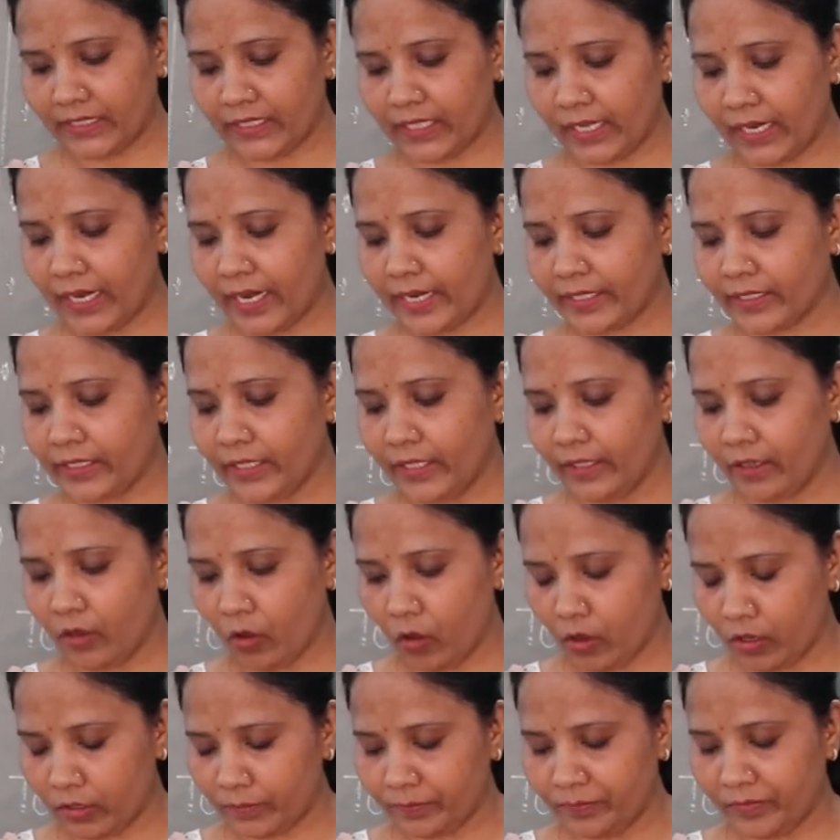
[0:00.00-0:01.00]
selecting
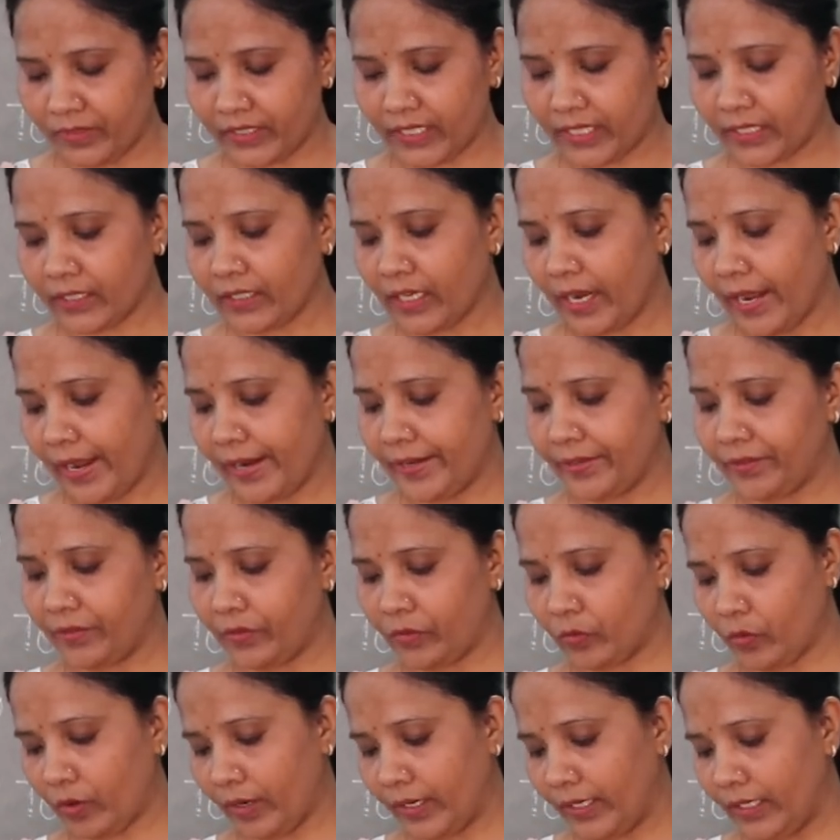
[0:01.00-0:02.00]
object and
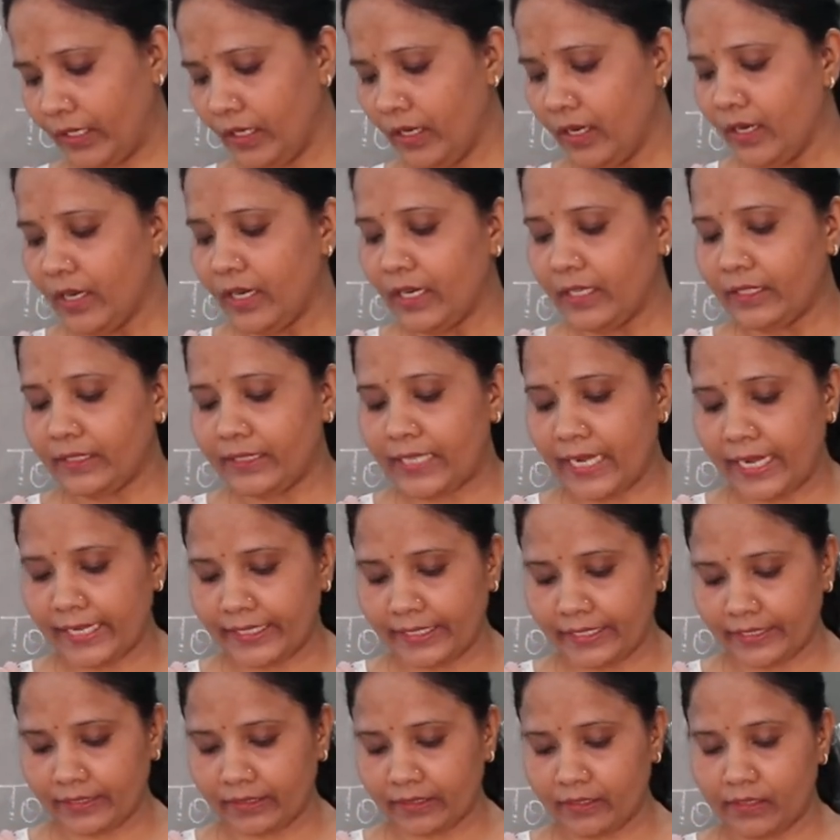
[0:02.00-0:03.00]
drawing
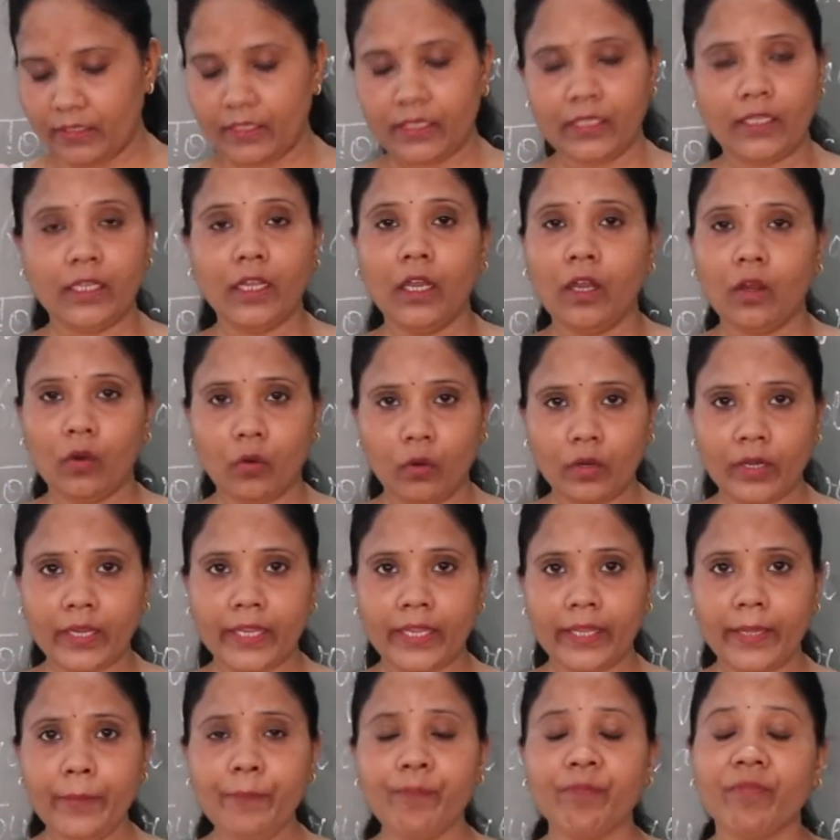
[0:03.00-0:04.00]
directly.
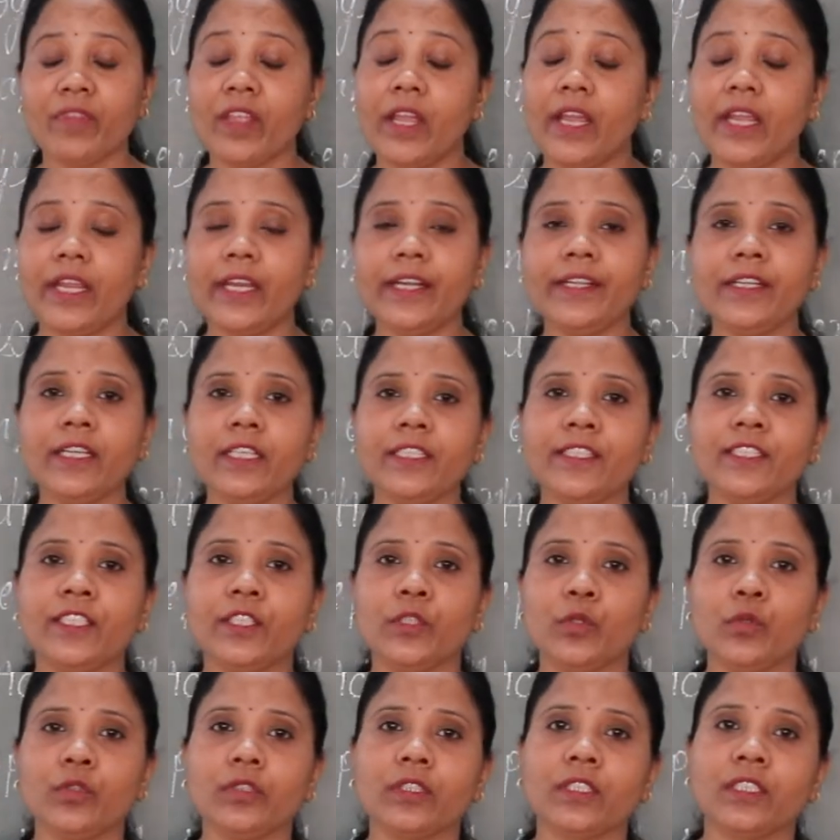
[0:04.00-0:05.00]
Okay, it
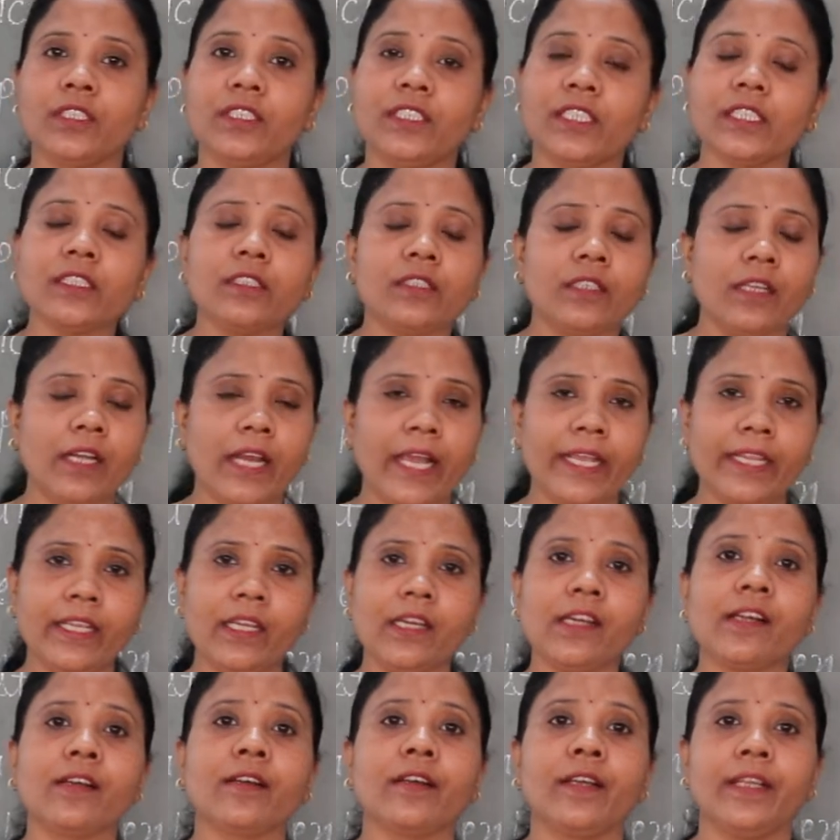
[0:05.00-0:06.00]
is used just
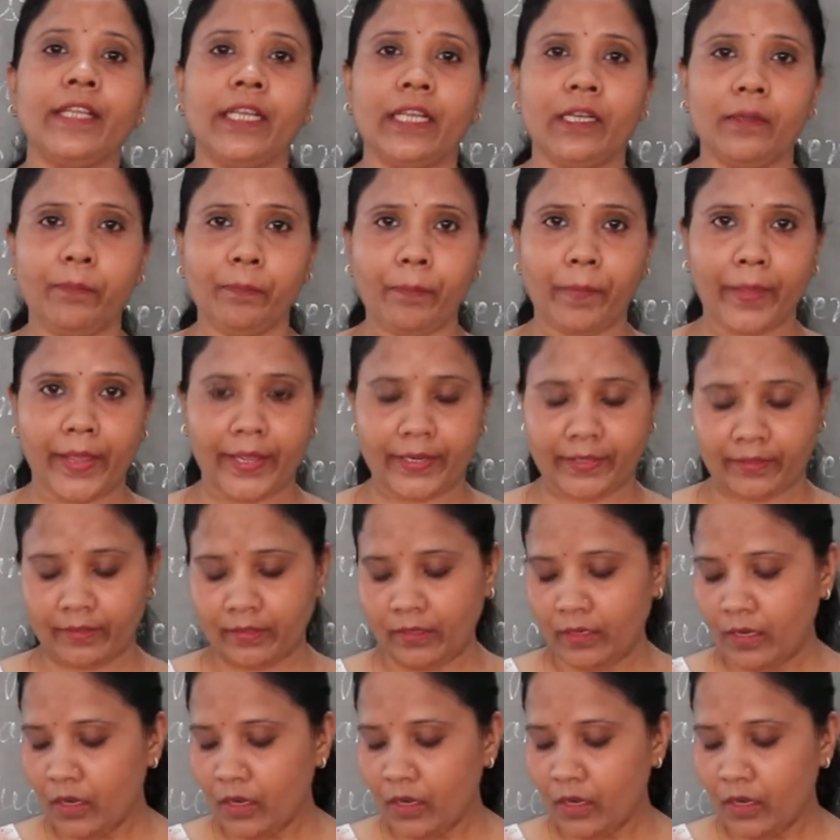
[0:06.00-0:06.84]
like a real pen.